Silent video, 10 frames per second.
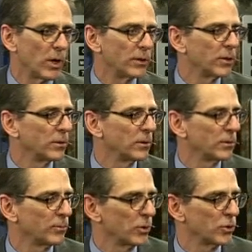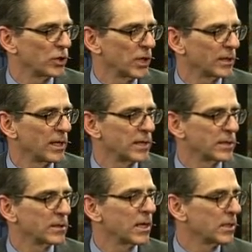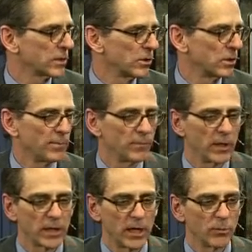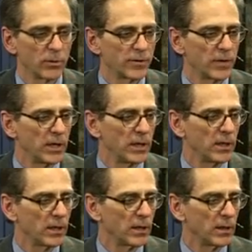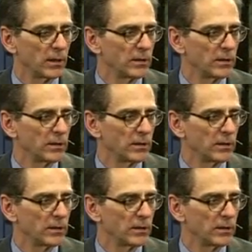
we bought the project last year, it came with a